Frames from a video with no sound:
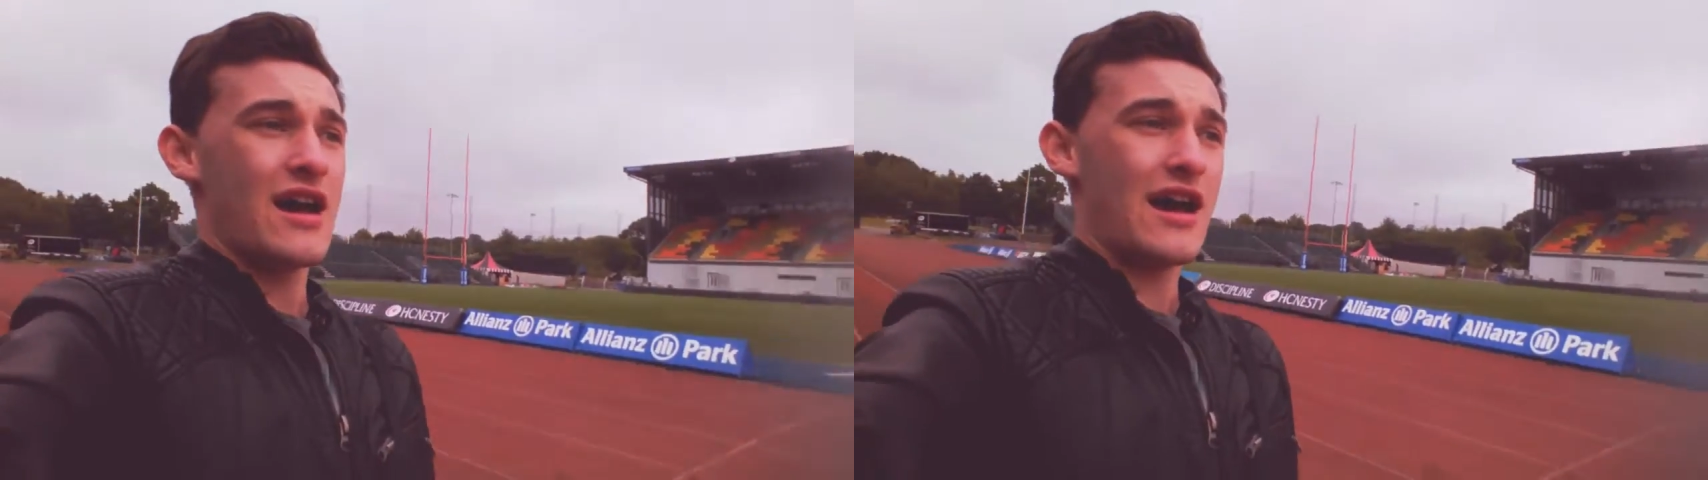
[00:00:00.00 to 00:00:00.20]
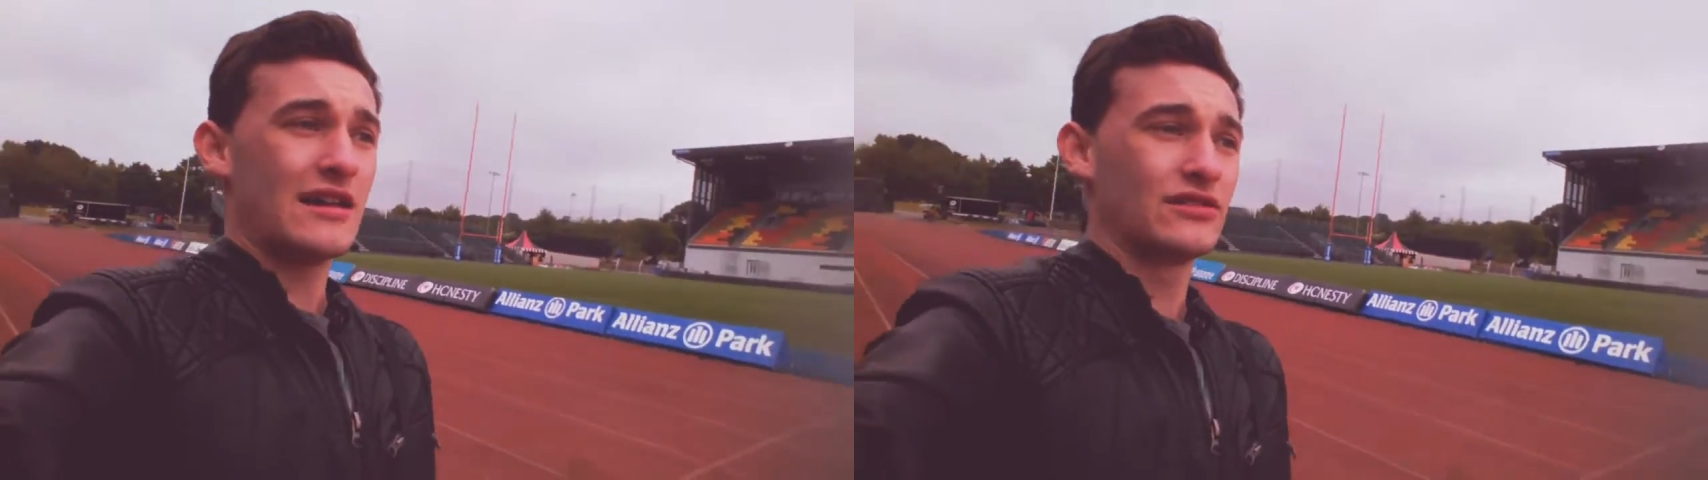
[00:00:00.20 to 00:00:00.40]

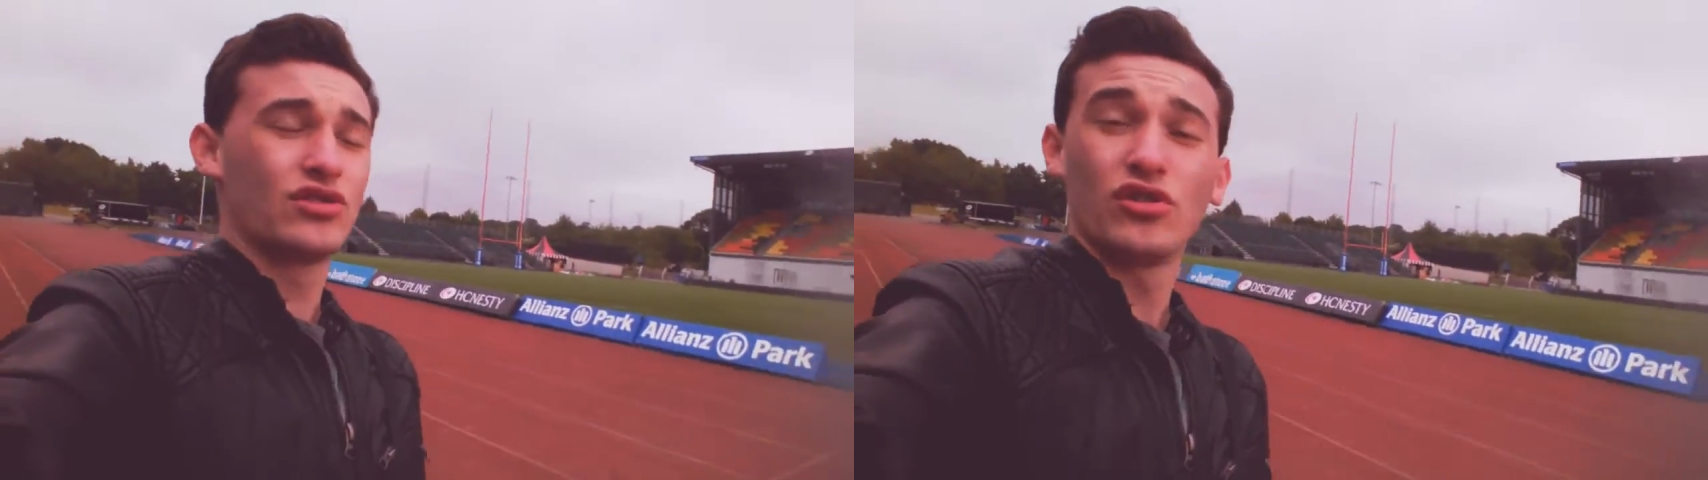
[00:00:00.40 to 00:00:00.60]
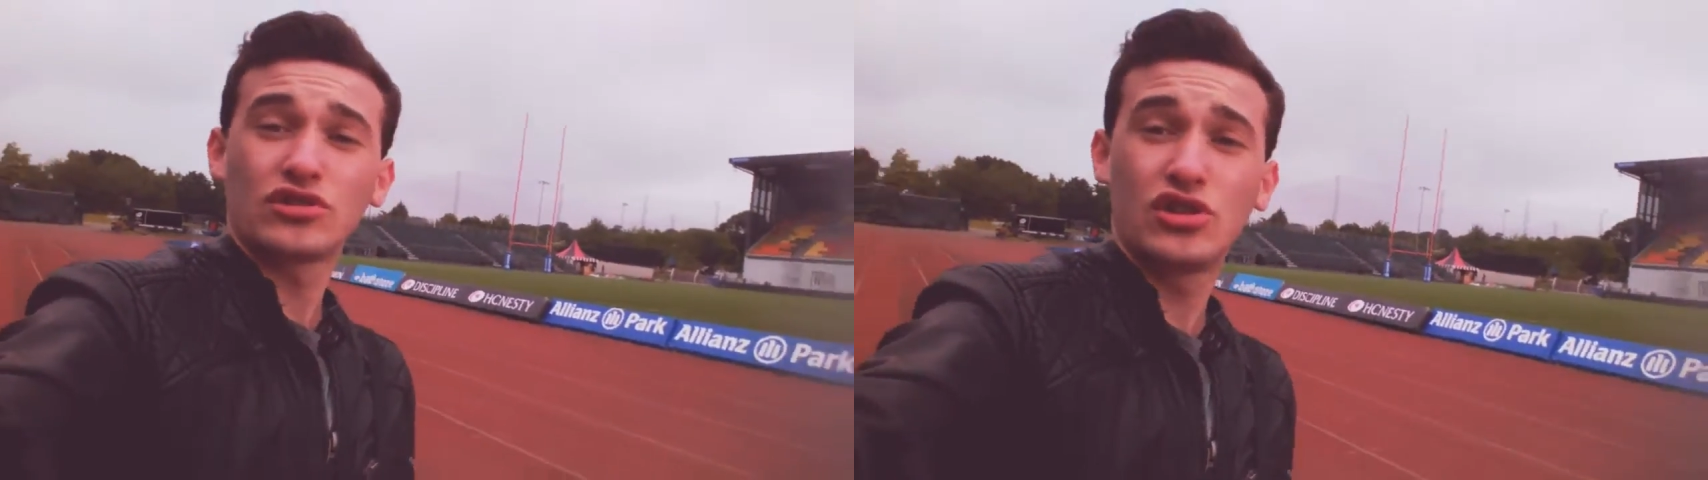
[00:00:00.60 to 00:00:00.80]
and
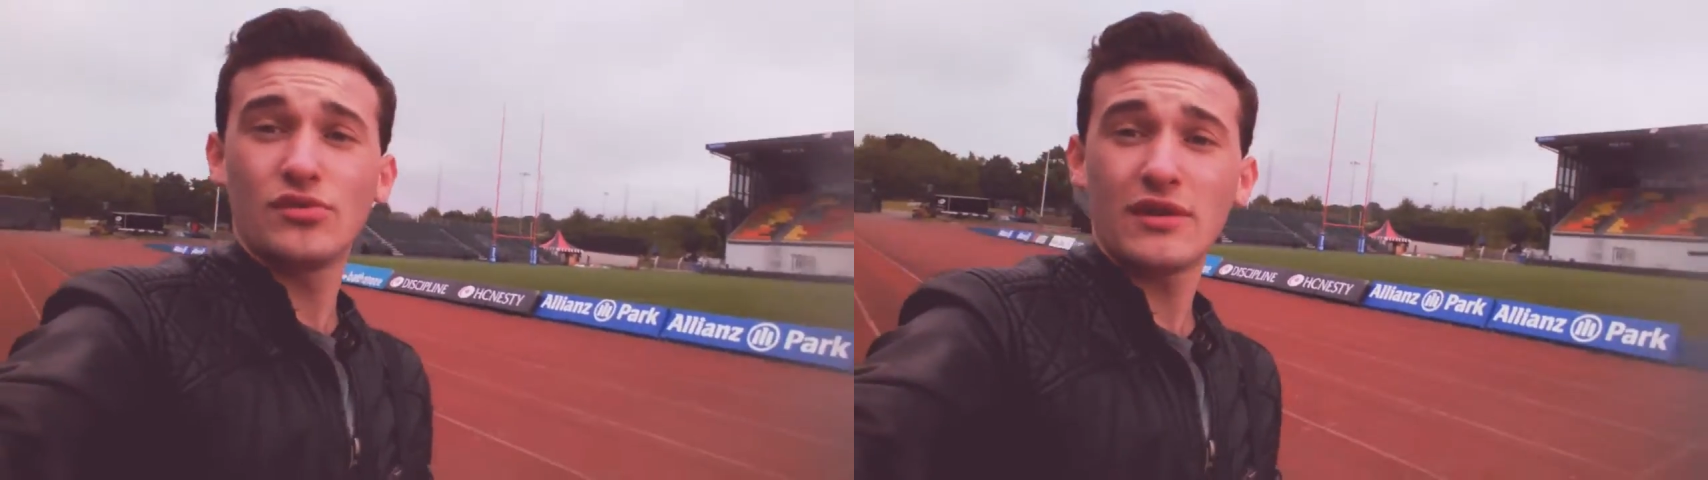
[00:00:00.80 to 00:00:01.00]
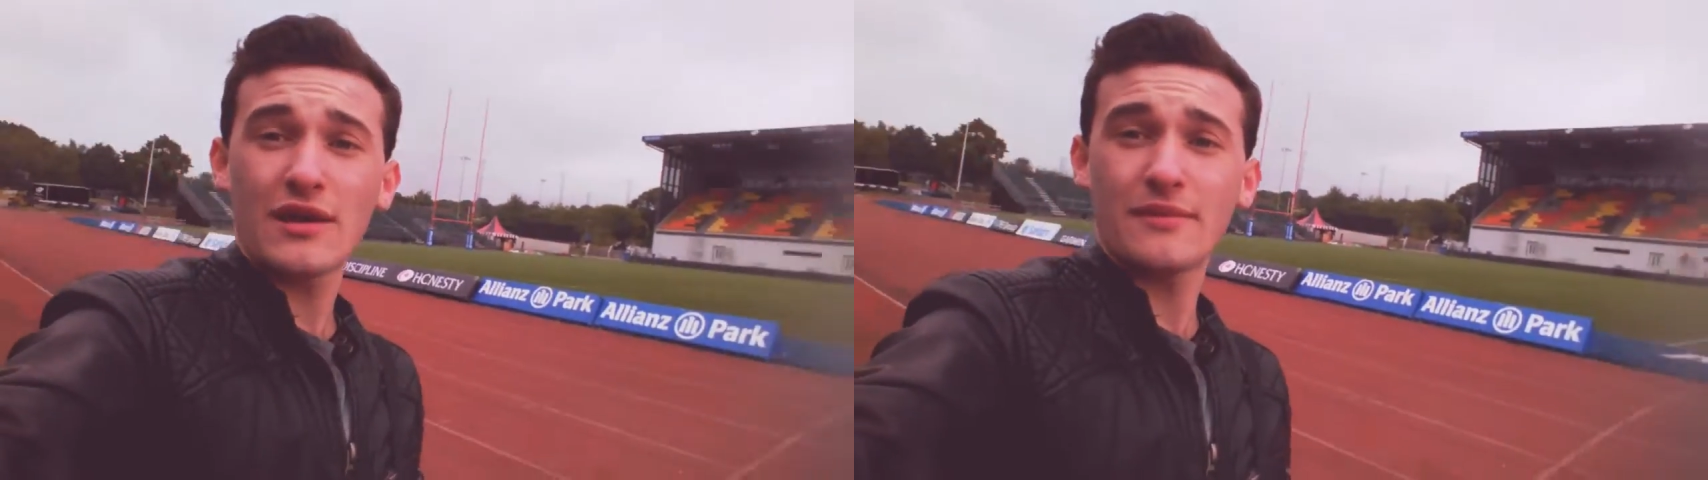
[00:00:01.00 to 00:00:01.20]
talk to you
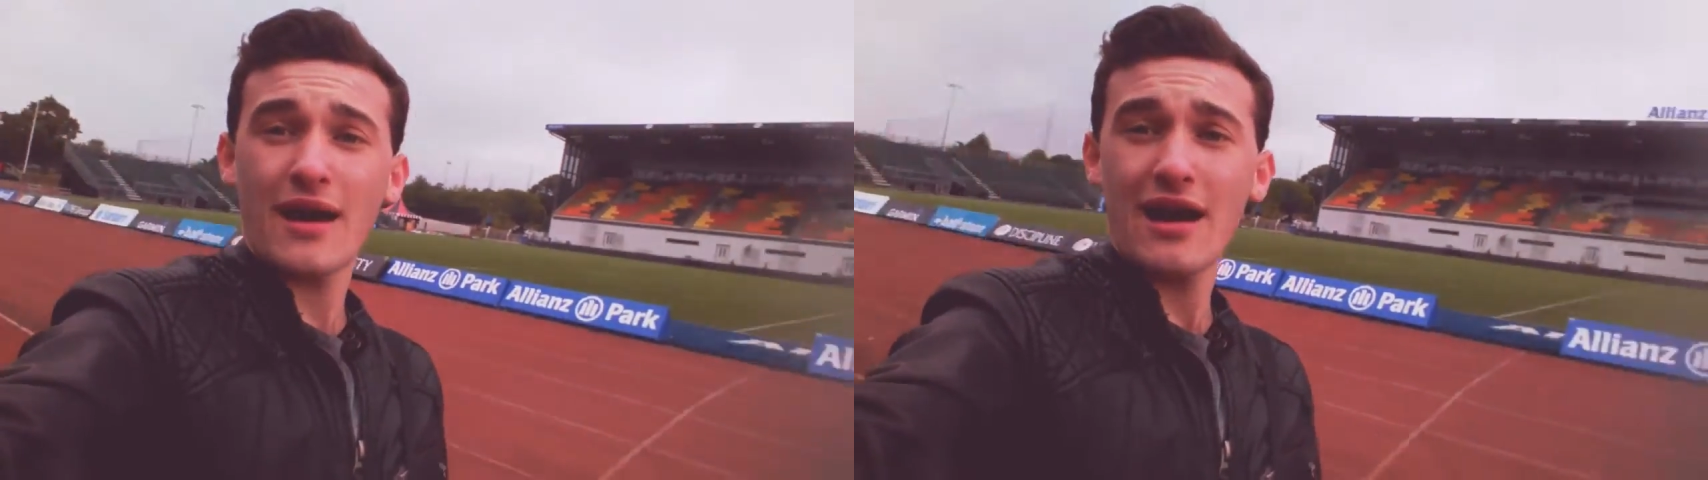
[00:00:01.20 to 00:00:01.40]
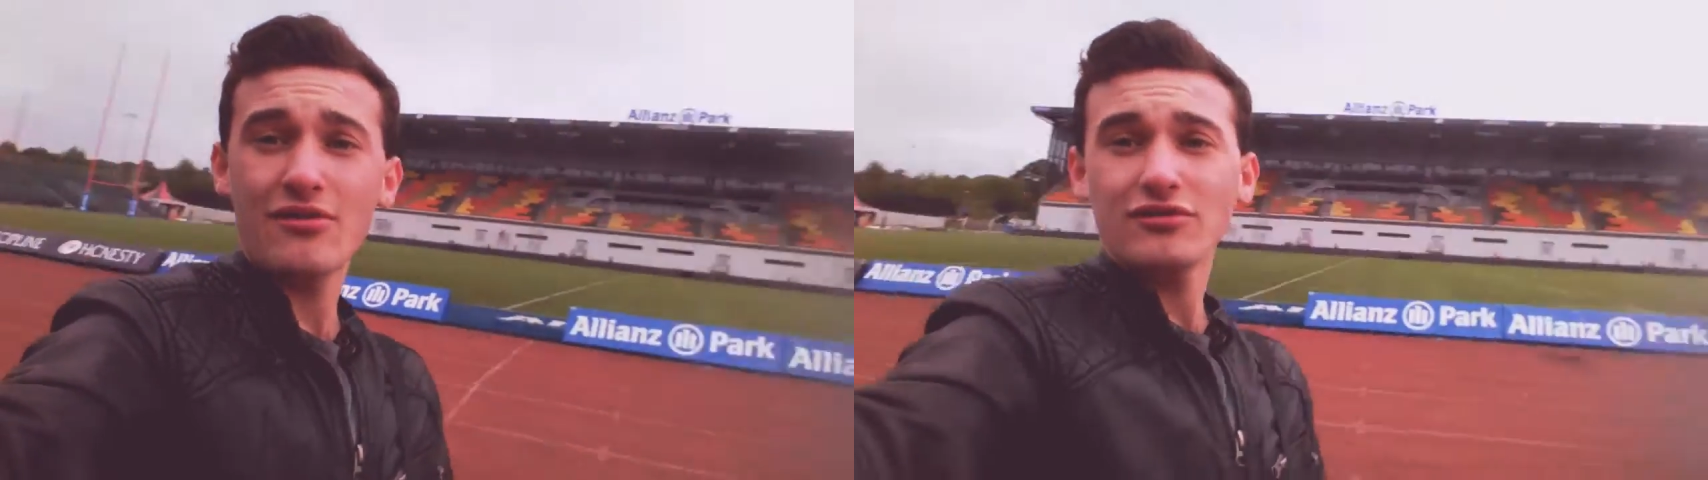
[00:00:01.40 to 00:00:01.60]
when I'm
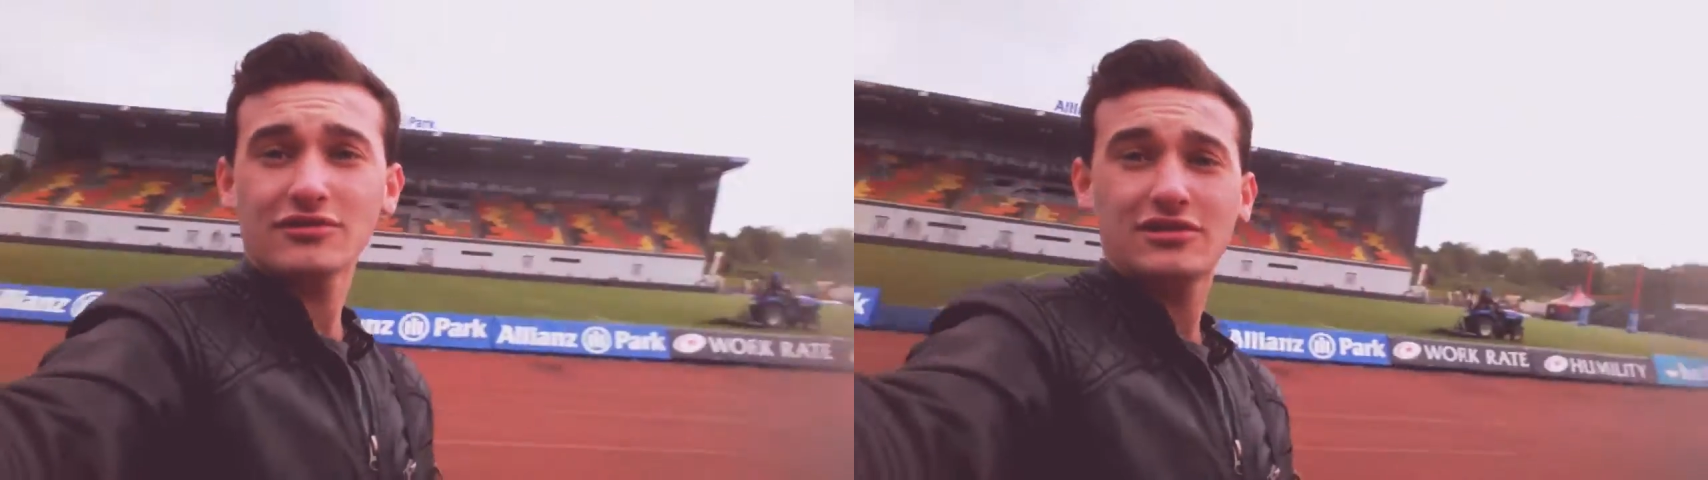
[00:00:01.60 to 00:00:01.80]
out,